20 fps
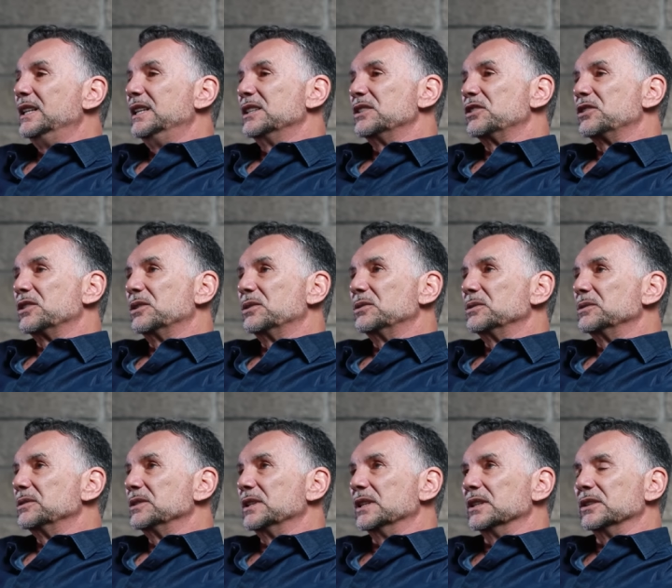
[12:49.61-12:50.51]
Right.
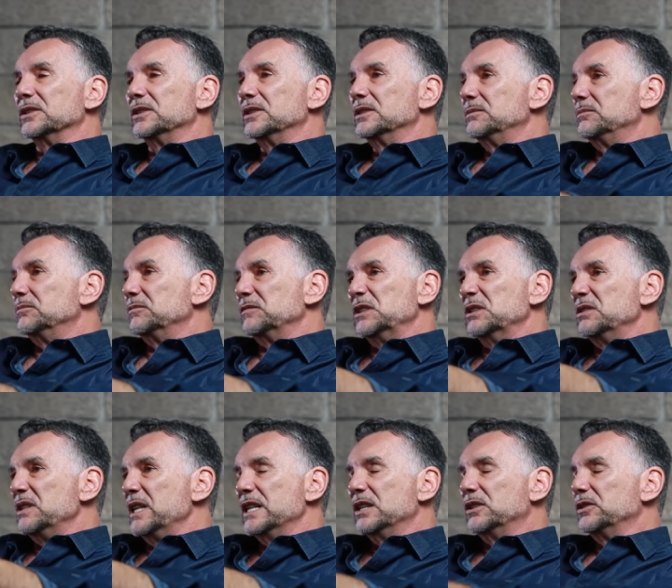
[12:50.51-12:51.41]
So you know you
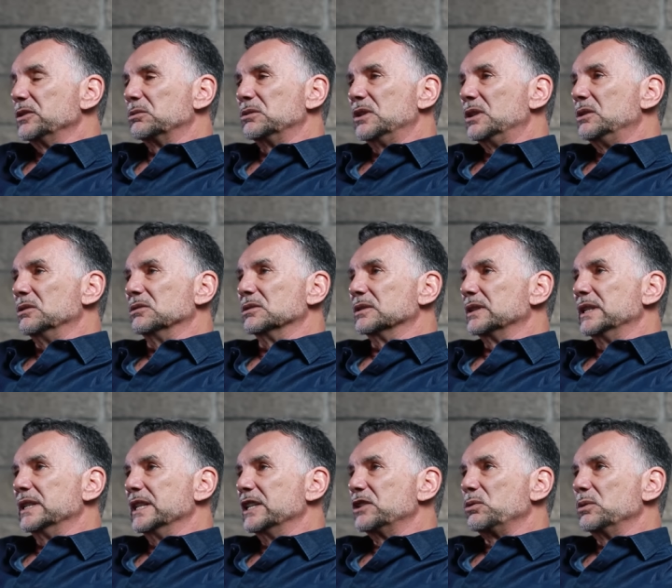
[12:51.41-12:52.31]
you nail the
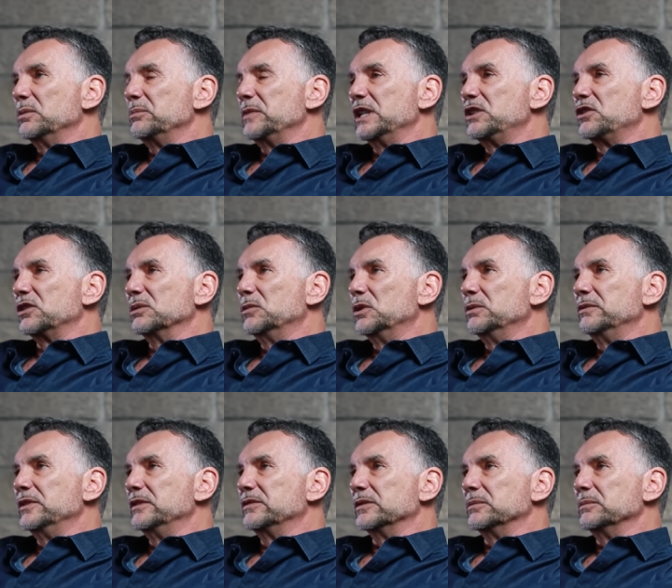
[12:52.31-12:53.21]
role, and that's what makes the
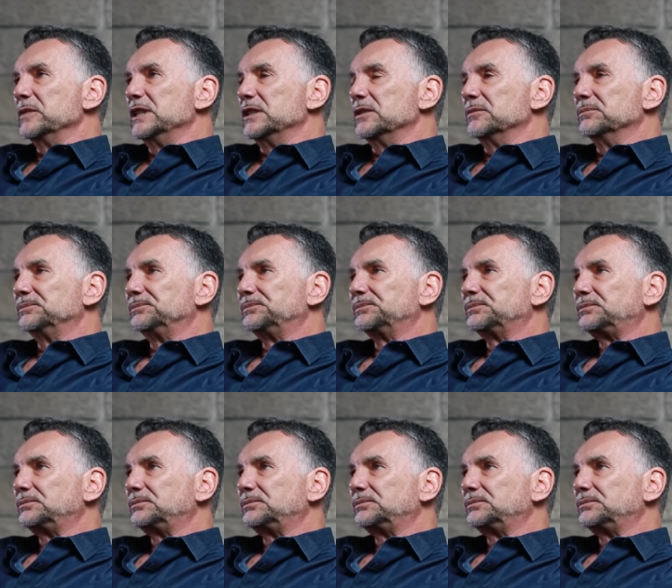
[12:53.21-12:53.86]
movie for me